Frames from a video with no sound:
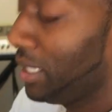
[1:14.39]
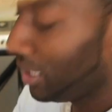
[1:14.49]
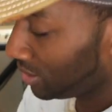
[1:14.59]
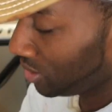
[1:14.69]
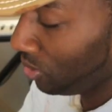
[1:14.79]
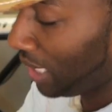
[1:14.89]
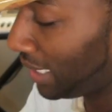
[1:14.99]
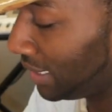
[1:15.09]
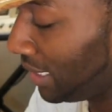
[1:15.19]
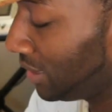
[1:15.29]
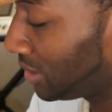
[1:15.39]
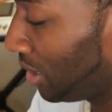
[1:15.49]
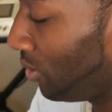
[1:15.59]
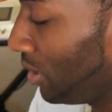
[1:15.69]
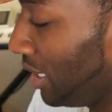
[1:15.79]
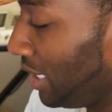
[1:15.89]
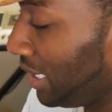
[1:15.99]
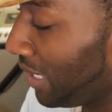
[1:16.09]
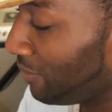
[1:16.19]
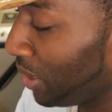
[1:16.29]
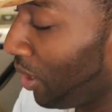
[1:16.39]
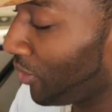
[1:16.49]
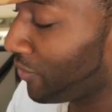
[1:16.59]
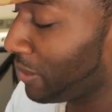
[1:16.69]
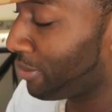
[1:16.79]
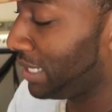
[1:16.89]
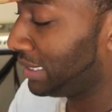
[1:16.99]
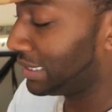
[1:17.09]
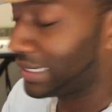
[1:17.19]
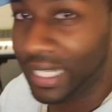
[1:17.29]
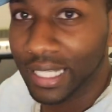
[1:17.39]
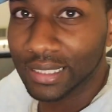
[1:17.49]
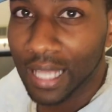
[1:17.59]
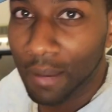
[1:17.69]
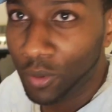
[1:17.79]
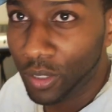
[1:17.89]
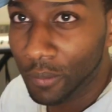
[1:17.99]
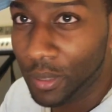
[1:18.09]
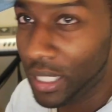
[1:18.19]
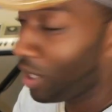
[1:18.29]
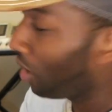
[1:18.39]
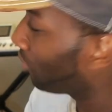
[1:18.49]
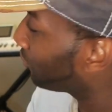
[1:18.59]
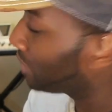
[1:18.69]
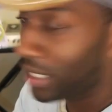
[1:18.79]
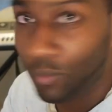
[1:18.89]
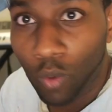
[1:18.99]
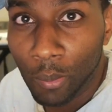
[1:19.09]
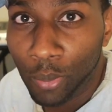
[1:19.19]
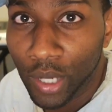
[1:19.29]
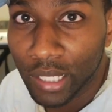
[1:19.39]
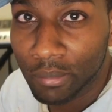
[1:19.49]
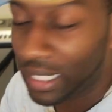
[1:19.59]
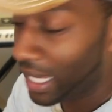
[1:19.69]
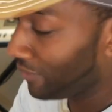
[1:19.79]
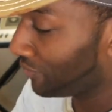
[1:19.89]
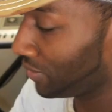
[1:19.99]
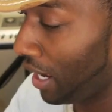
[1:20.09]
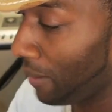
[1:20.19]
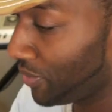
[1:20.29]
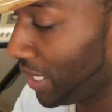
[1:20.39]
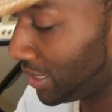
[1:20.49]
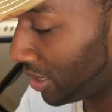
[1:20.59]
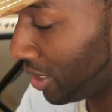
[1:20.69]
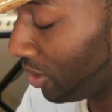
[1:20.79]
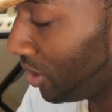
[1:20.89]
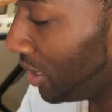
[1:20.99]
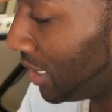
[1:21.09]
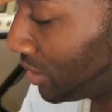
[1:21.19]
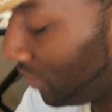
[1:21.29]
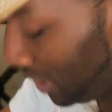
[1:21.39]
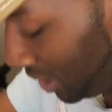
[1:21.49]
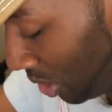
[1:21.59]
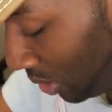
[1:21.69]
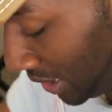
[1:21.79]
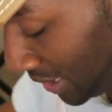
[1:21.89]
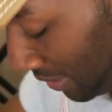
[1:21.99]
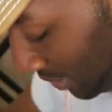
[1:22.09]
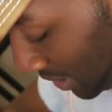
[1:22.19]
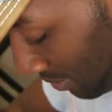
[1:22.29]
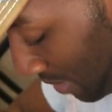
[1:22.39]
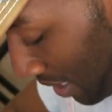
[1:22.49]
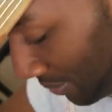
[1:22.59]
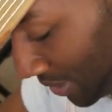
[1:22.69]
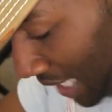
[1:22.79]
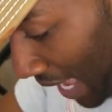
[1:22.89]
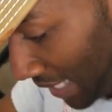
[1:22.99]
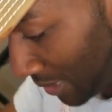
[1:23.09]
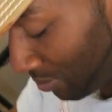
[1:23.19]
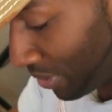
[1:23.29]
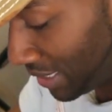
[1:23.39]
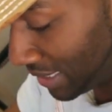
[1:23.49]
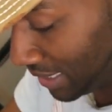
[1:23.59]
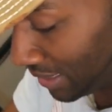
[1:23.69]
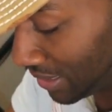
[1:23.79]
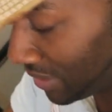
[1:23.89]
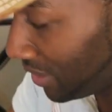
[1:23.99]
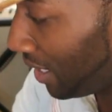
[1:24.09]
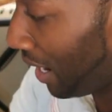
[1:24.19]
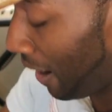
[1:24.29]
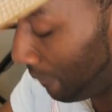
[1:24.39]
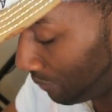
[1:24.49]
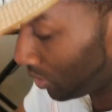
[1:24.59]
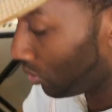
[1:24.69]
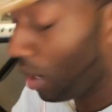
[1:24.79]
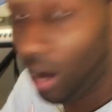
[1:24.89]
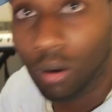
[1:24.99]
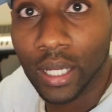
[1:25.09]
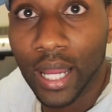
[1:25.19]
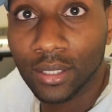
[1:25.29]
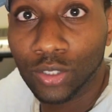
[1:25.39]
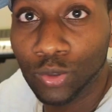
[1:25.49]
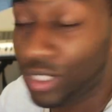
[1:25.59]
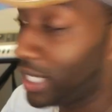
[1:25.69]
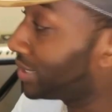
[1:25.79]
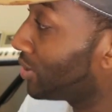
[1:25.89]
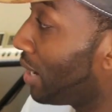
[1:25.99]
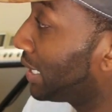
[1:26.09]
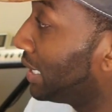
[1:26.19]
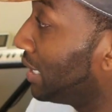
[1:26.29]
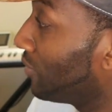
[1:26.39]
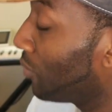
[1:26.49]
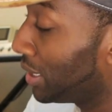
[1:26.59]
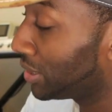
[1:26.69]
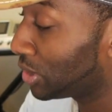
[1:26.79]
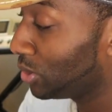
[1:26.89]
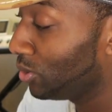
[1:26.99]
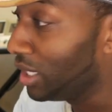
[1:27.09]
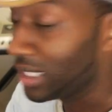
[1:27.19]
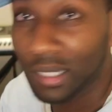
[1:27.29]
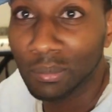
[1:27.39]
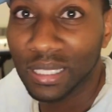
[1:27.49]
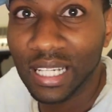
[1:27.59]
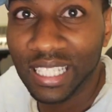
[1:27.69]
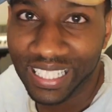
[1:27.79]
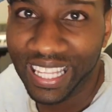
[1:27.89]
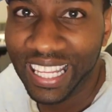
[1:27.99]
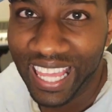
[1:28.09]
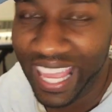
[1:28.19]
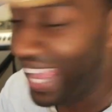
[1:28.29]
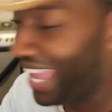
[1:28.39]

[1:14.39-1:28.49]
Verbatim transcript: It's a cool idea. So he gave me all three bracelets. I guess I'm going to be in all three at one point in my life. Um, thanks, Earl. That's really cool. He sent me some um, status bracelets. Um, wow, I got two sets, so I can give one to some lucky lady.